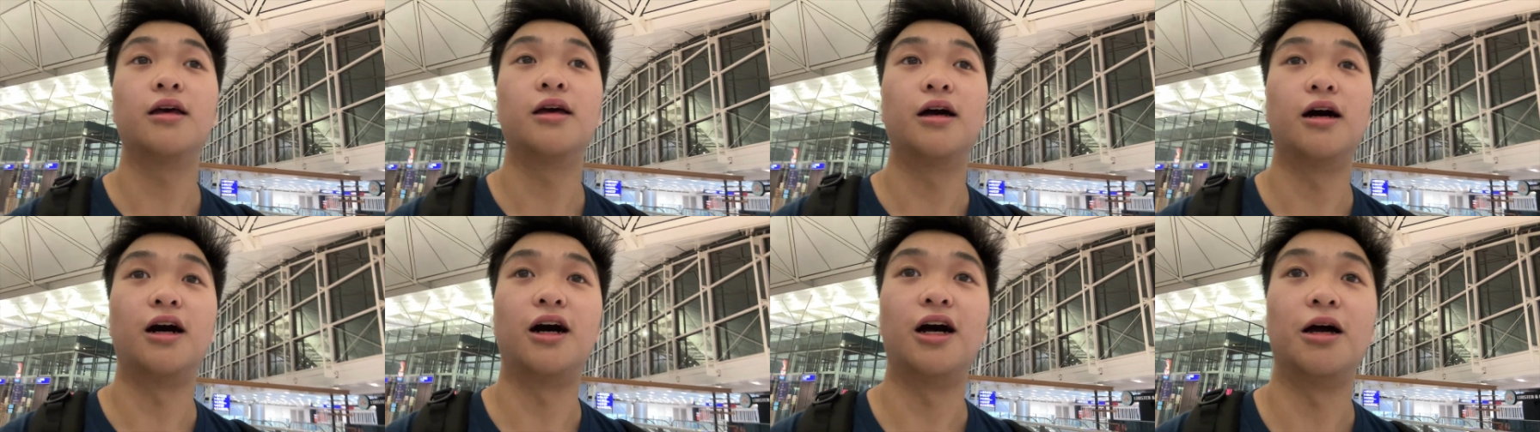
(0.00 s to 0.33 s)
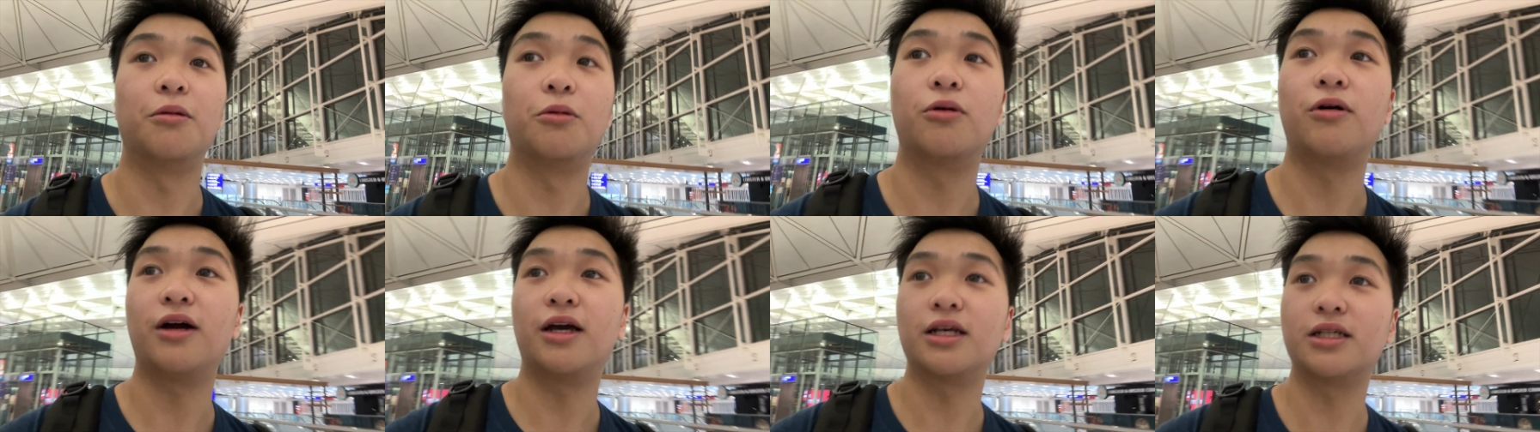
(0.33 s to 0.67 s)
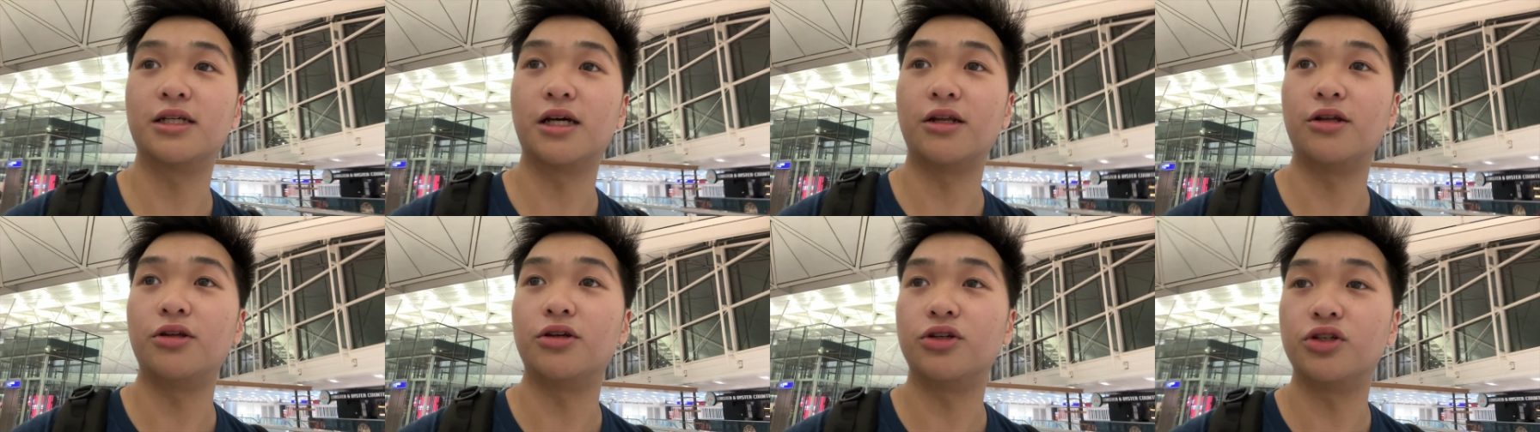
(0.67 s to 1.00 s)
I'm quite
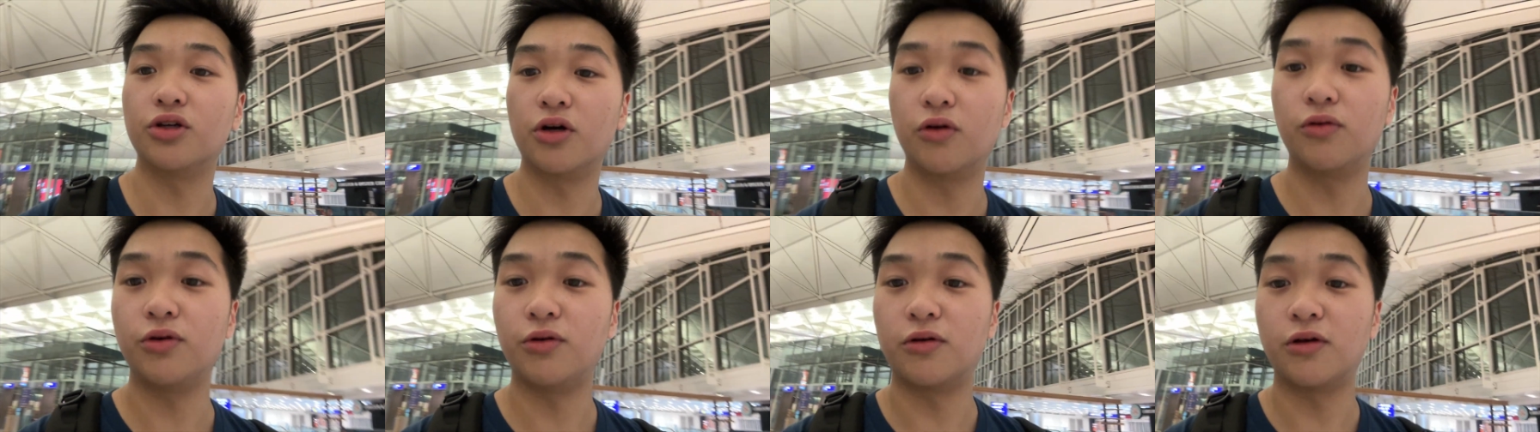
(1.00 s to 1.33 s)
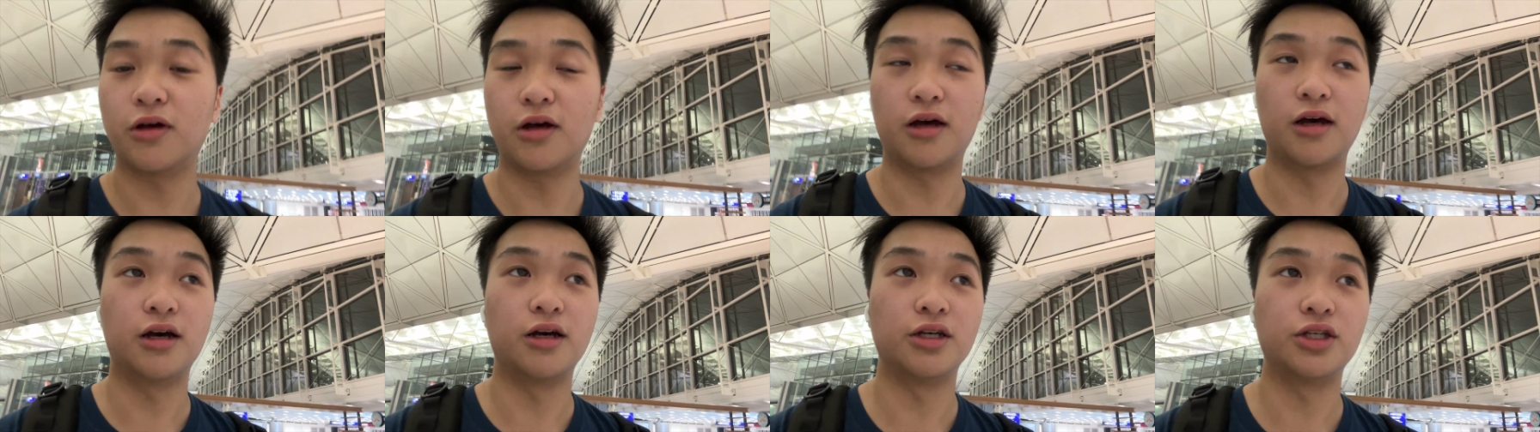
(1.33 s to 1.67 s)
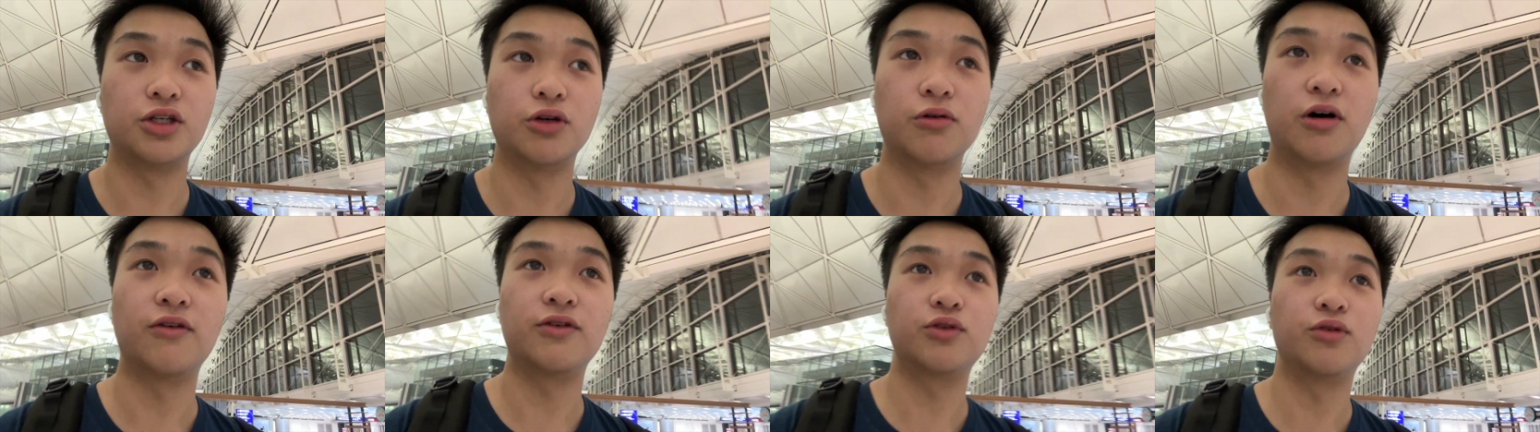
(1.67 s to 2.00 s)
excited to show, uh,
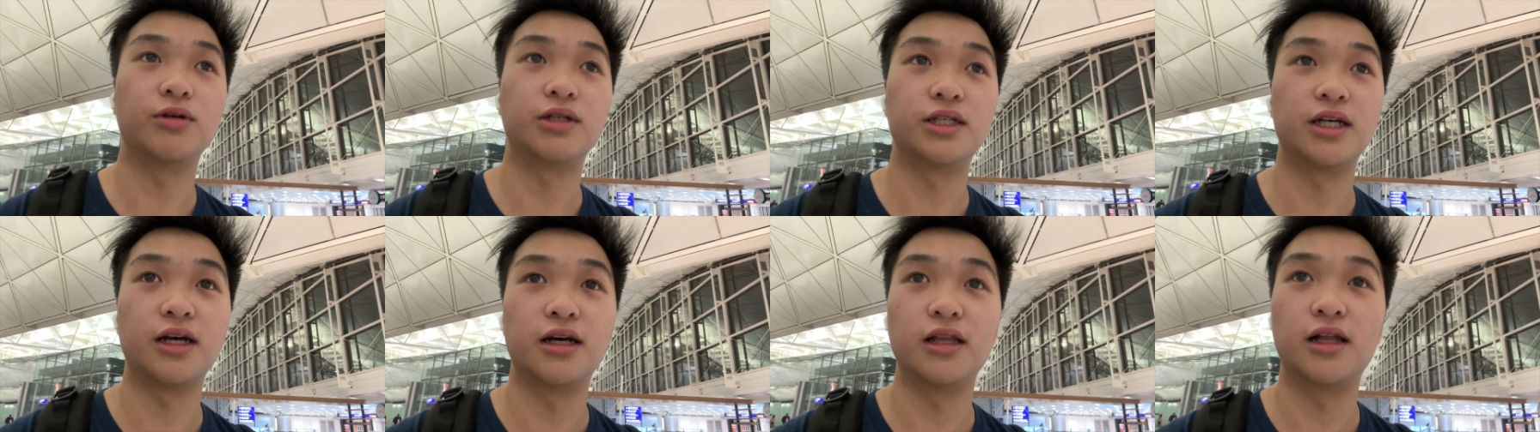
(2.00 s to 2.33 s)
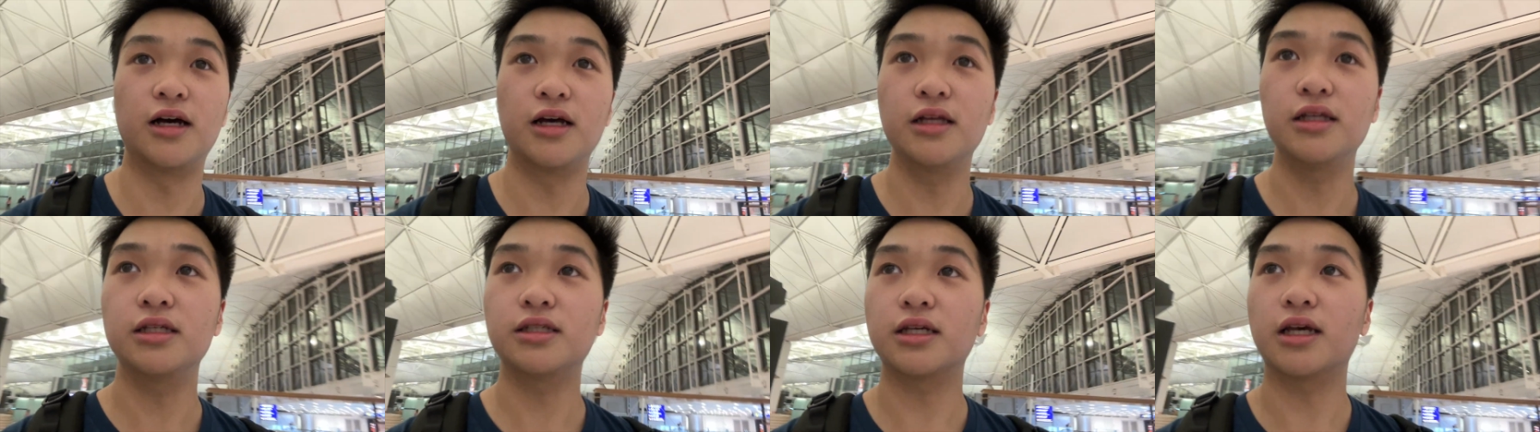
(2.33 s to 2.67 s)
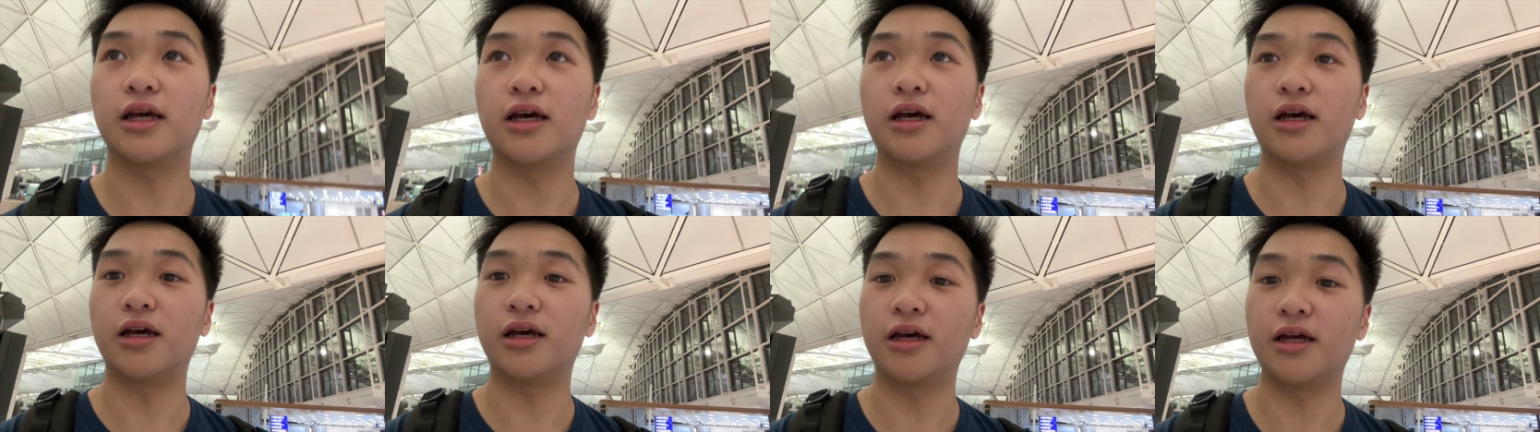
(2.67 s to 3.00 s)
show off Swiss Airlines
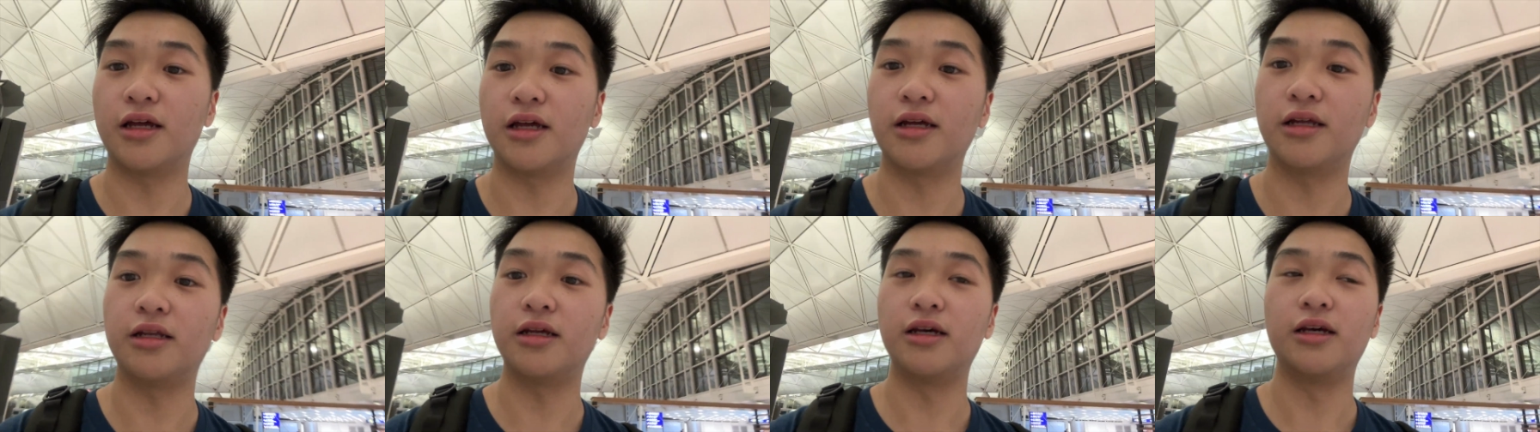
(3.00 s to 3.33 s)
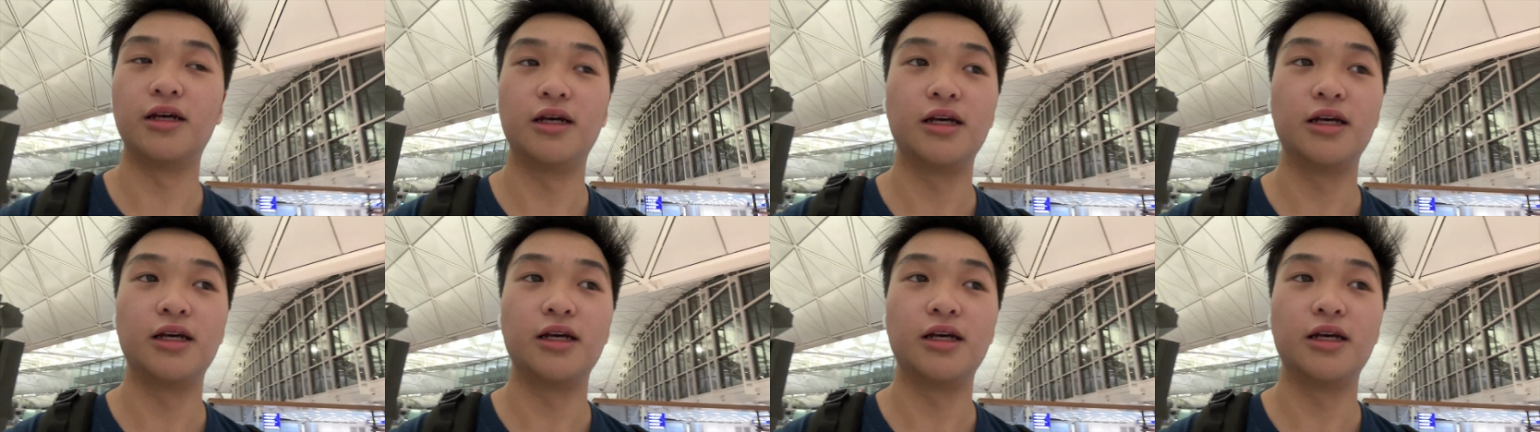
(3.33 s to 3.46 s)
and